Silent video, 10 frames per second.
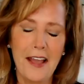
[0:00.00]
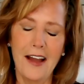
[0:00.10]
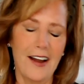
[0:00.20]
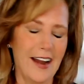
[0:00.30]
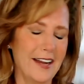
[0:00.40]

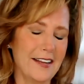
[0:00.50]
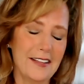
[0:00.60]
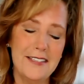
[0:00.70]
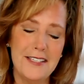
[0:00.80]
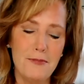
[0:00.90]
All right,
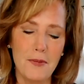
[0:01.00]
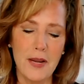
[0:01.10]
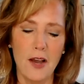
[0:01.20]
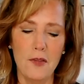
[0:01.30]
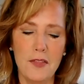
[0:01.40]
let's see where we
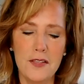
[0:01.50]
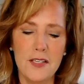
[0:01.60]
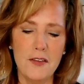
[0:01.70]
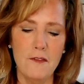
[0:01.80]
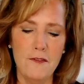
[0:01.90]
go. This
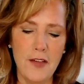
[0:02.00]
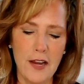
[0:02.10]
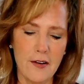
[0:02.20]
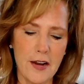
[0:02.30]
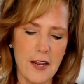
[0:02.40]
is a
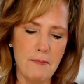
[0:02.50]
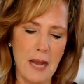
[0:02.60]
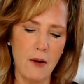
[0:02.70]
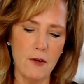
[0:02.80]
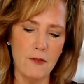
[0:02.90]
very
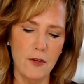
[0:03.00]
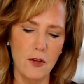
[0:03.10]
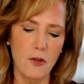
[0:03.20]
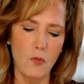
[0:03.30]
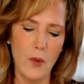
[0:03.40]

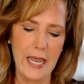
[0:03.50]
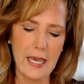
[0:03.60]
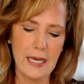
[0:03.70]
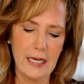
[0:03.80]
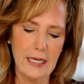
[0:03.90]
powerful
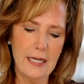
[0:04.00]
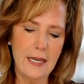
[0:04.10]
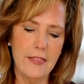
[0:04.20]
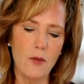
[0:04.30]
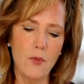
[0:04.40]
week
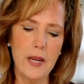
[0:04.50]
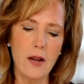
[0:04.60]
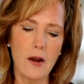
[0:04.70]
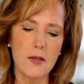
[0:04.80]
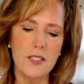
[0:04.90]
that we
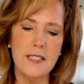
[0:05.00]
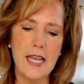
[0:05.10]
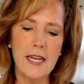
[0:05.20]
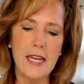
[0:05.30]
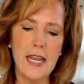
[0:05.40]
are
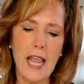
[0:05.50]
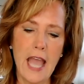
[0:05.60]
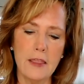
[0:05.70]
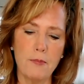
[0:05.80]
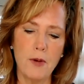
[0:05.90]
standing
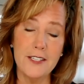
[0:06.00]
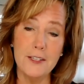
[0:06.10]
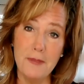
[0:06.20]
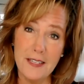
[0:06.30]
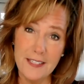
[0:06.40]
at the
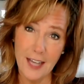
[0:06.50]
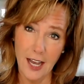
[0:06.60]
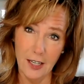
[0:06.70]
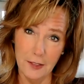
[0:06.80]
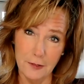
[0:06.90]
precipice
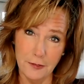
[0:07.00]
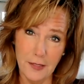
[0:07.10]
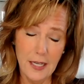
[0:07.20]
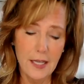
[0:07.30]
of.